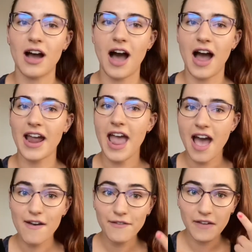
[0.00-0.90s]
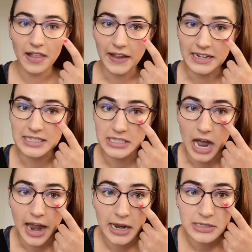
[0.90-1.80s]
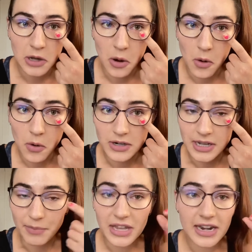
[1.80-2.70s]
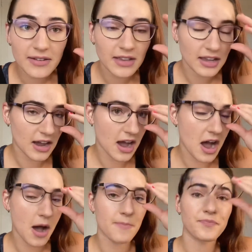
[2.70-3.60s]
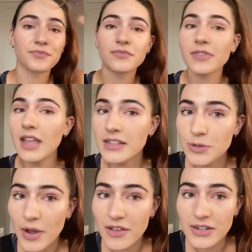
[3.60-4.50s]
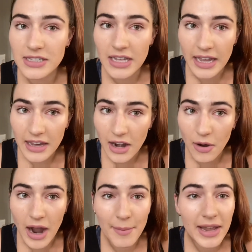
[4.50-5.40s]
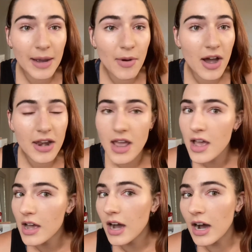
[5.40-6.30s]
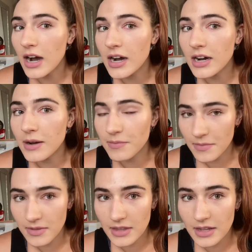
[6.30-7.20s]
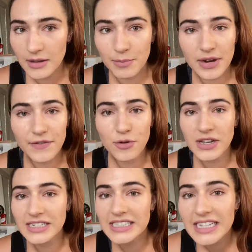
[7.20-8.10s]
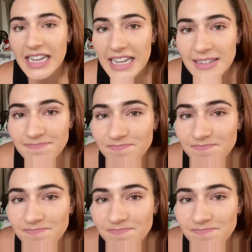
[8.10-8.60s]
I have like a stye, or something. That's why there's like, you know, eye makeup on. But if you can see,